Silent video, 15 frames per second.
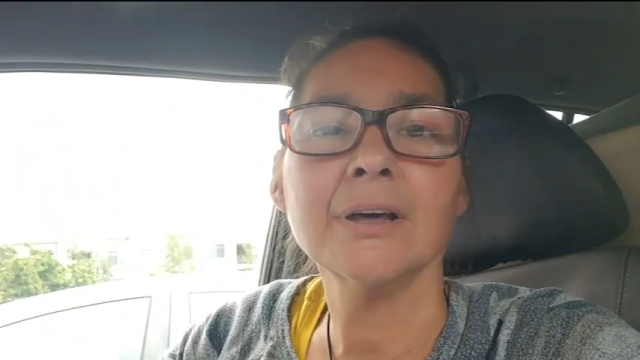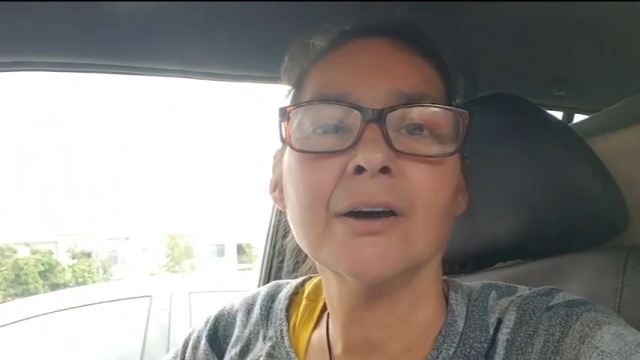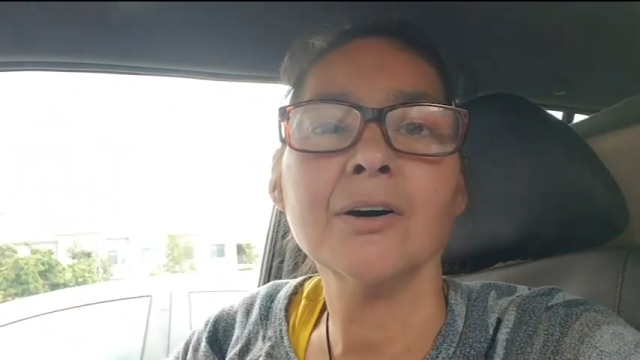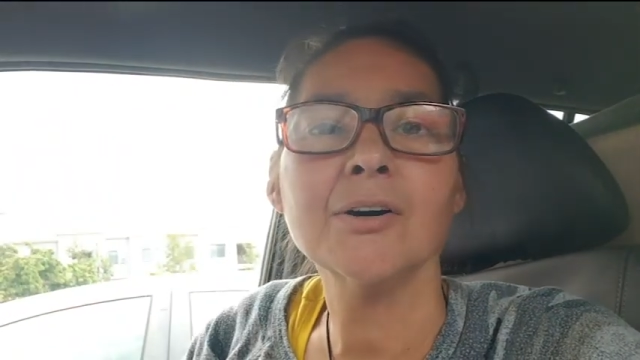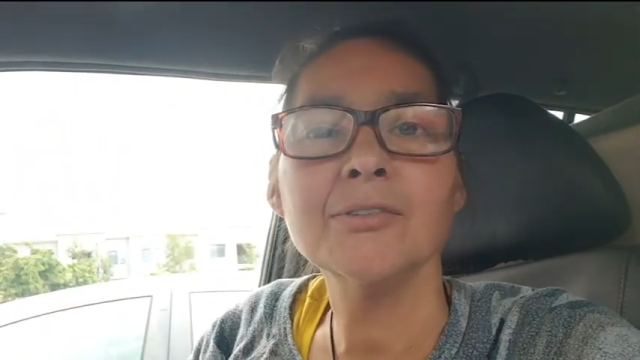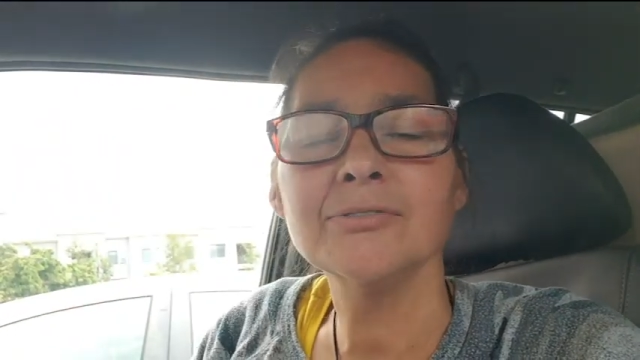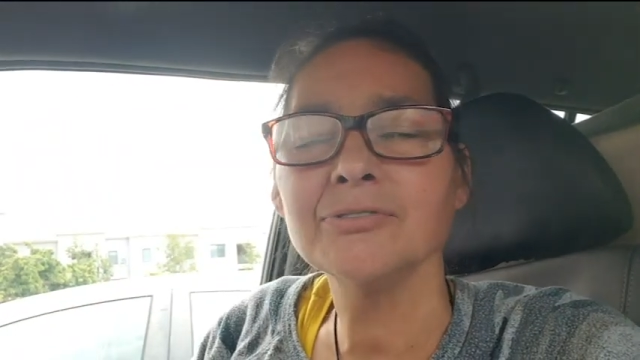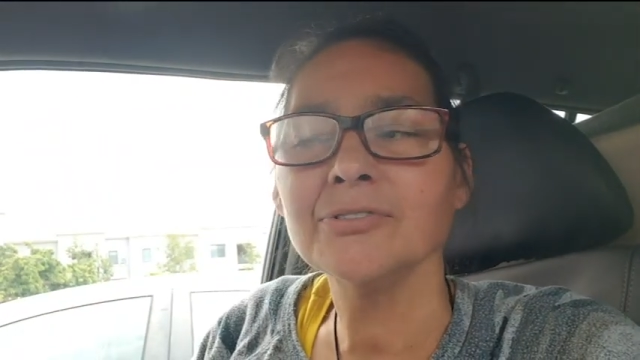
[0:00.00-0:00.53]

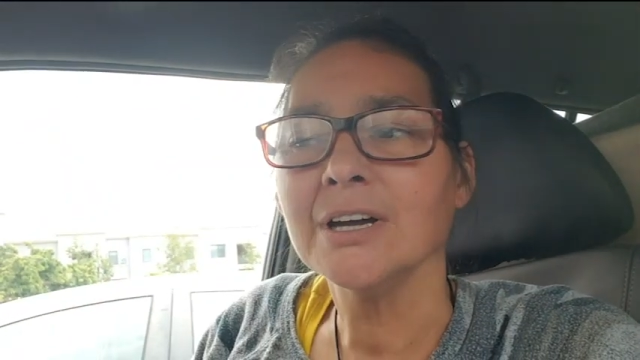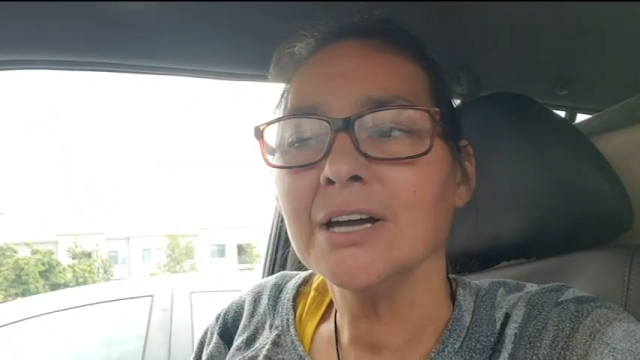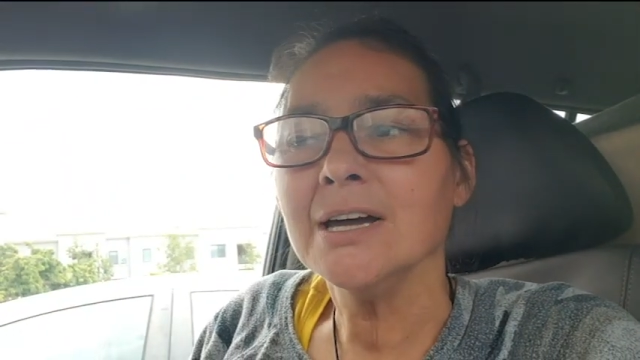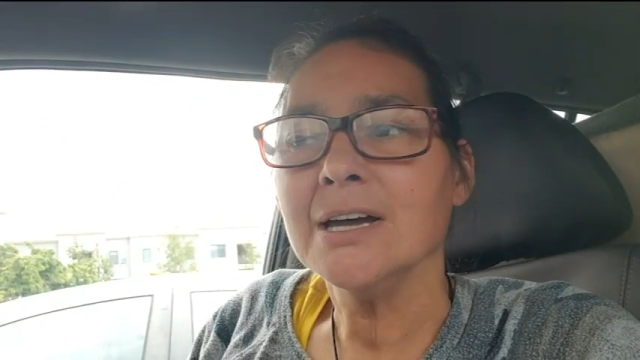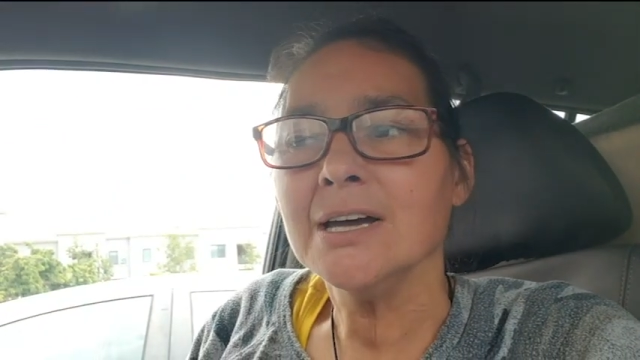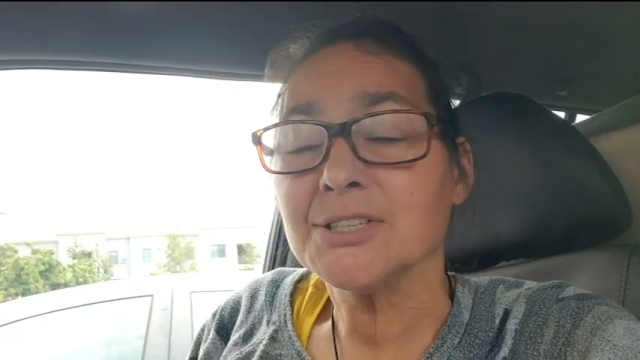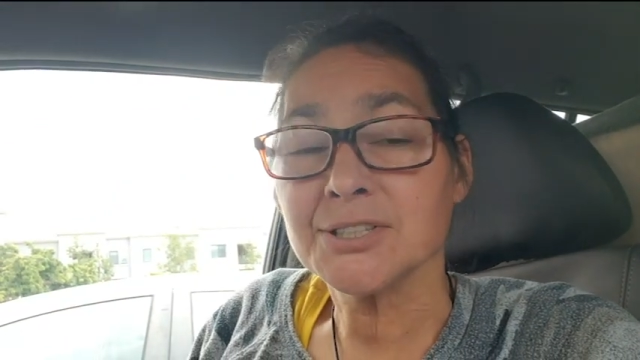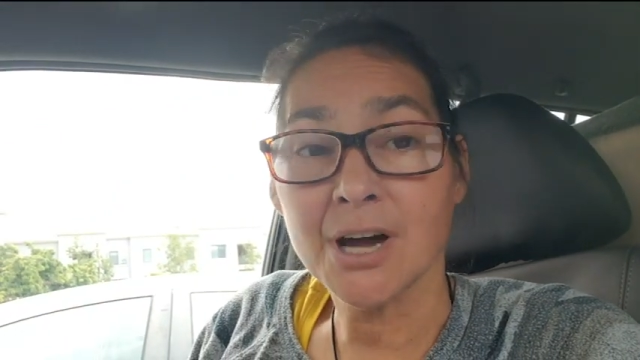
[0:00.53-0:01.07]
of
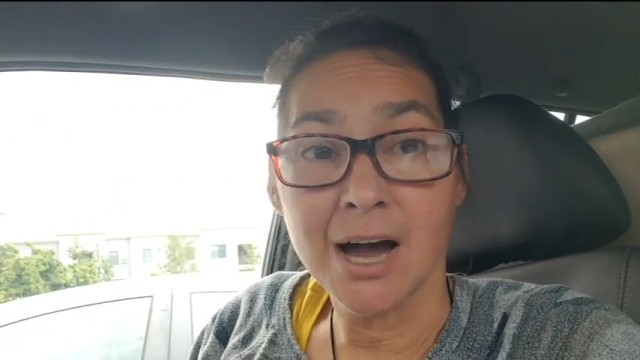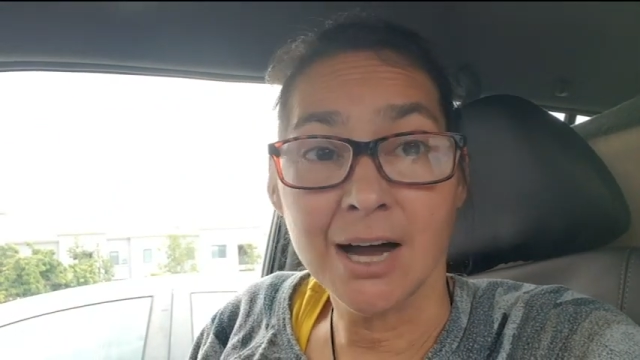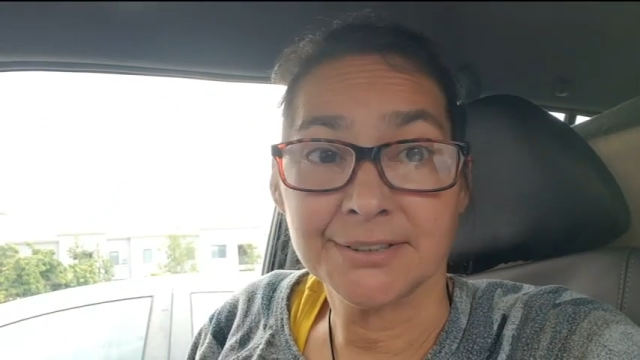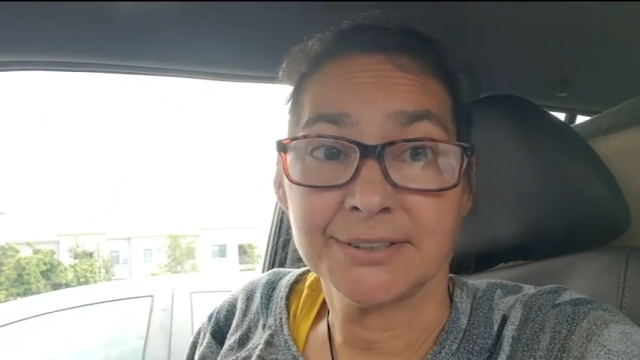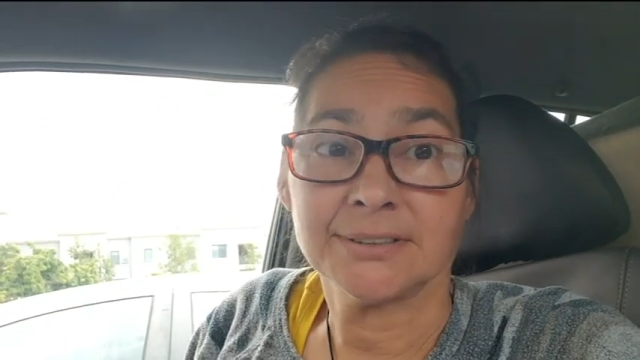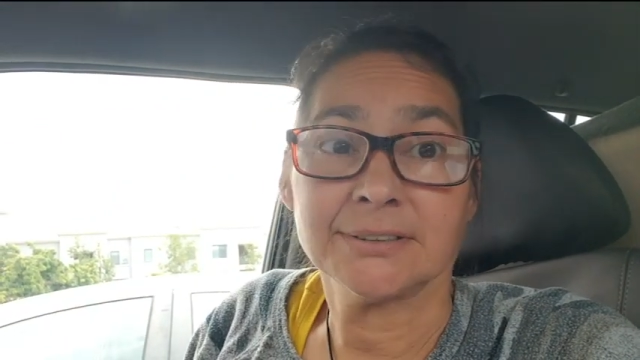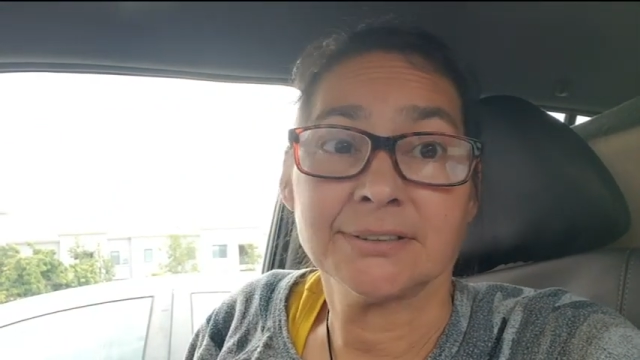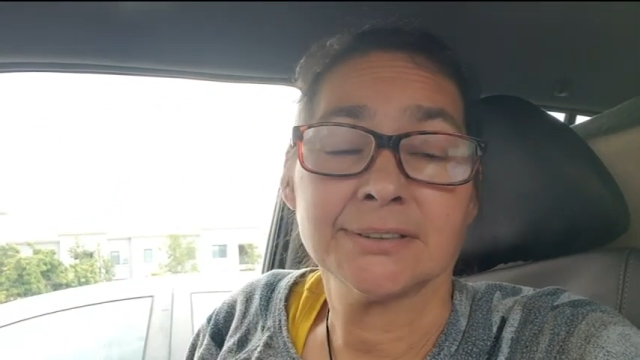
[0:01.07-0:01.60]

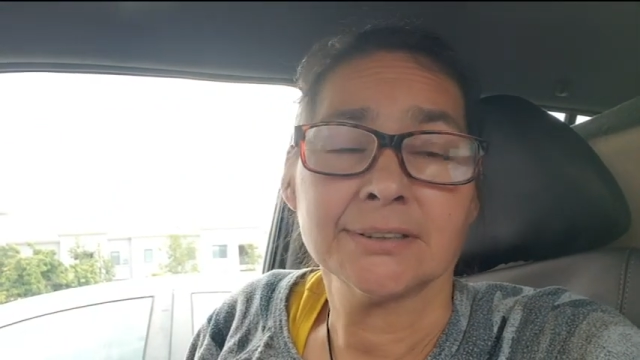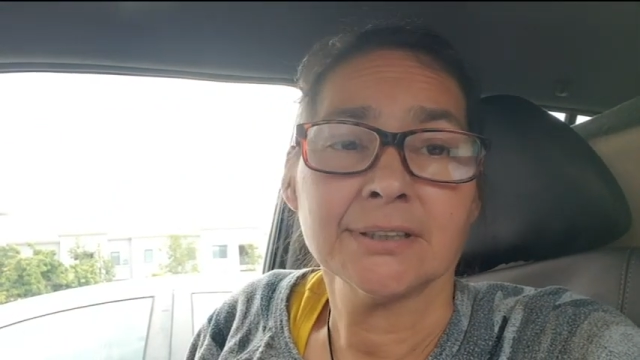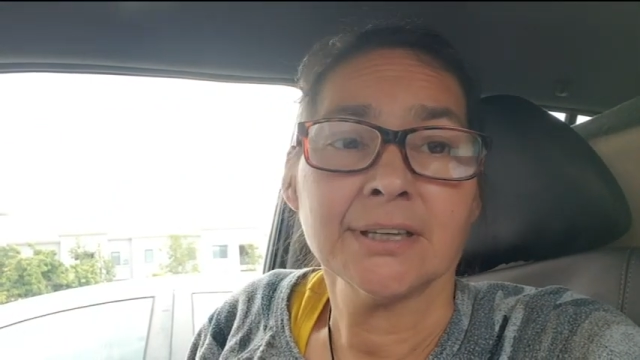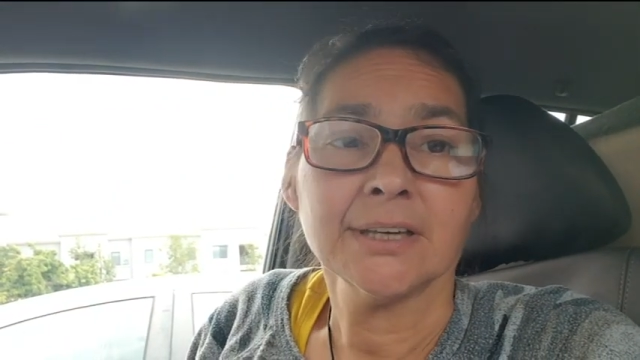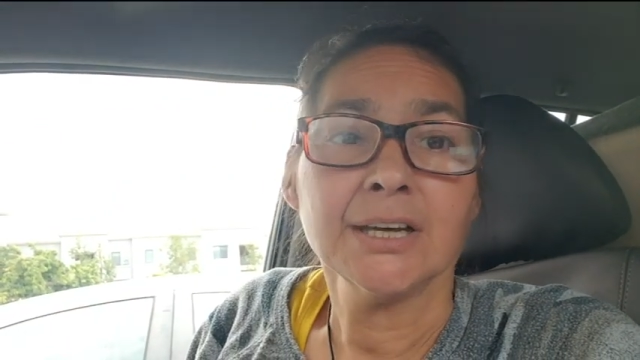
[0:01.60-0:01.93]
toxins.